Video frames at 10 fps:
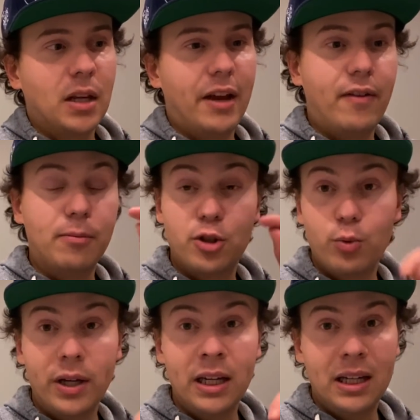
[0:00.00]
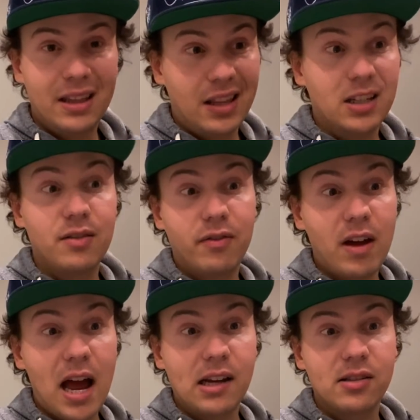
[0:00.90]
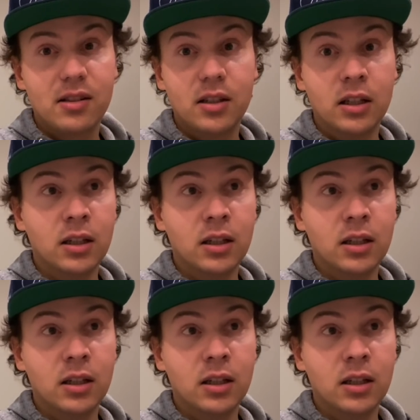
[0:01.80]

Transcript: if I'm swinging it this fast